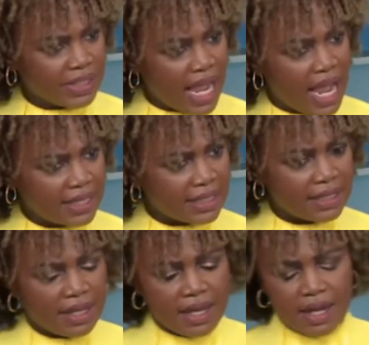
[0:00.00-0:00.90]
was
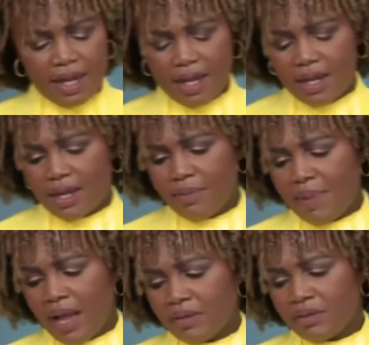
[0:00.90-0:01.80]
asked uh,
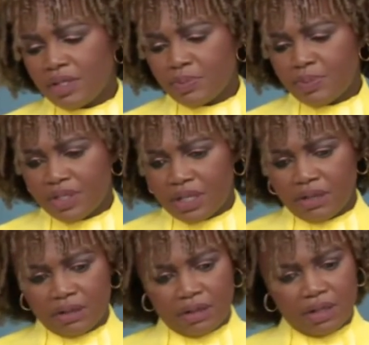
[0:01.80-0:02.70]
about this
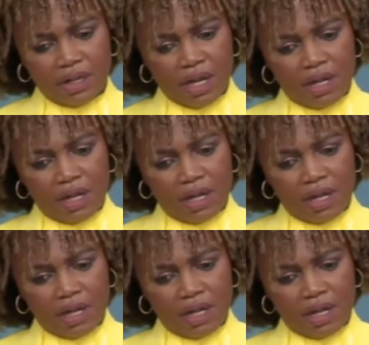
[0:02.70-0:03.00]
particular